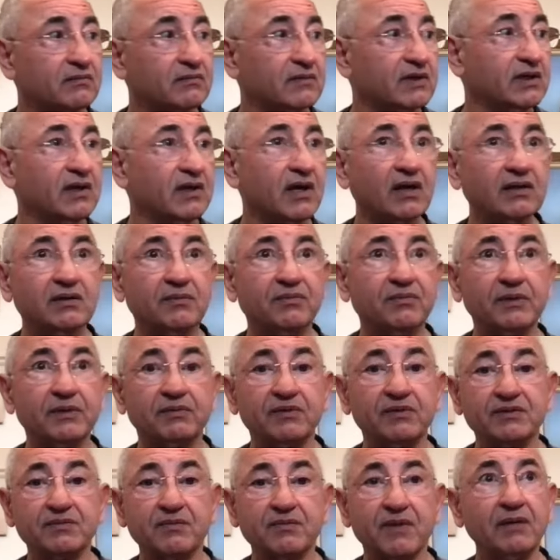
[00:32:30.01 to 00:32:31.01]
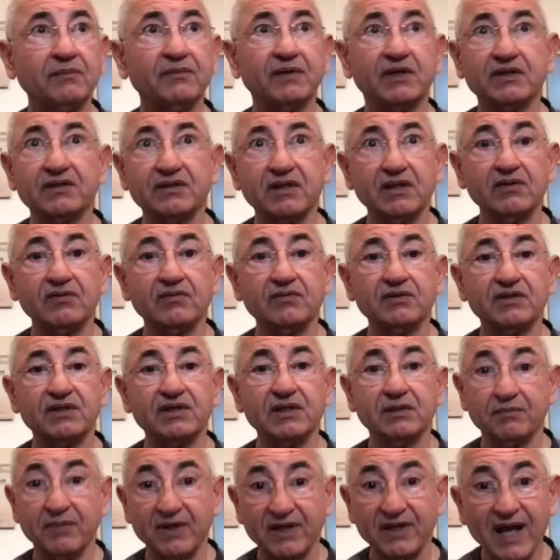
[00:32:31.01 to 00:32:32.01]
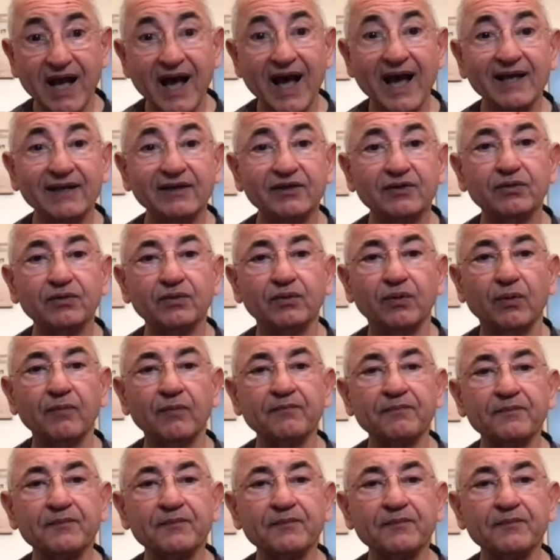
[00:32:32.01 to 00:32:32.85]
in other people's mind because they don't see it, but I do.